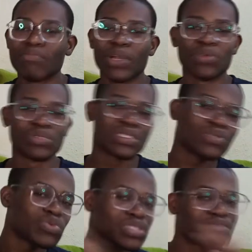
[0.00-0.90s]
My
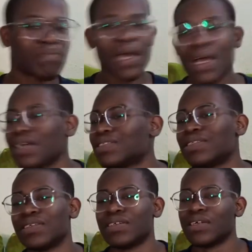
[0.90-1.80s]
routine was bad.
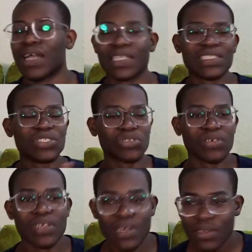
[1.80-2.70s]
I didn't
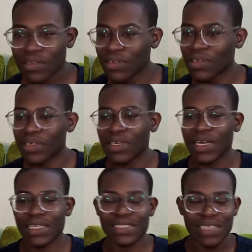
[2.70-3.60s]
journal.
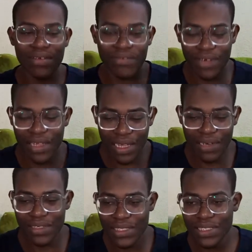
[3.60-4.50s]
I didn't have
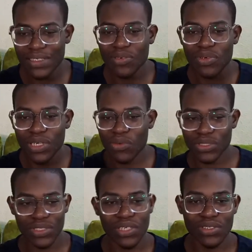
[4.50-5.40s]
clarity in what I
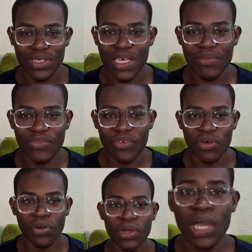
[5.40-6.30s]
was trying to aim
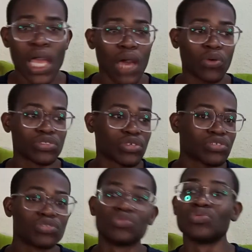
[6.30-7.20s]
for. I was
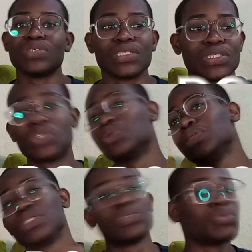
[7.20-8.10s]
just doing,
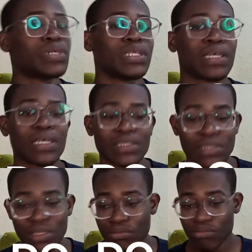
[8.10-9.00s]
and
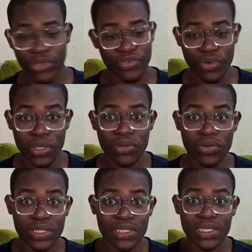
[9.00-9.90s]
before I know
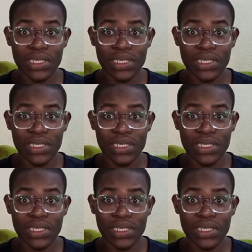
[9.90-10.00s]
it,